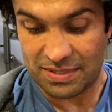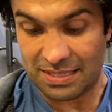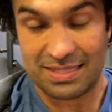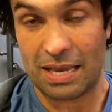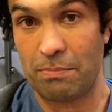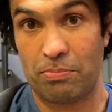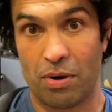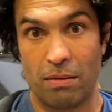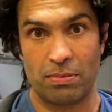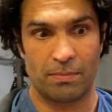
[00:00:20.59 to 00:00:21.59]
the same
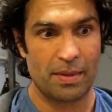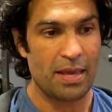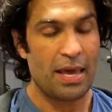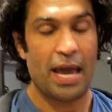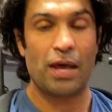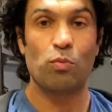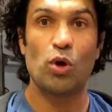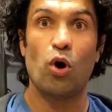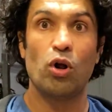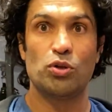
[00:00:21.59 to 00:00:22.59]
problem. And we
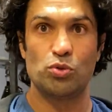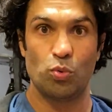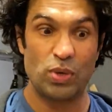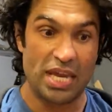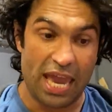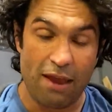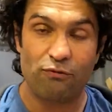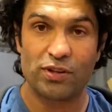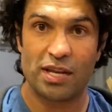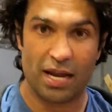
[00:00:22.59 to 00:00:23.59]
all do. We aim
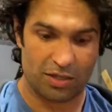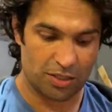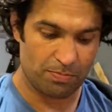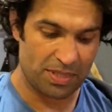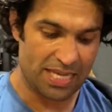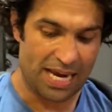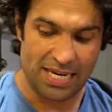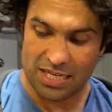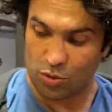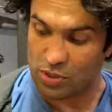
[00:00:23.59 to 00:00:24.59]
for the knuckles. But the
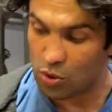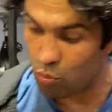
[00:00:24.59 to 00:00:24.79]
idea is when you're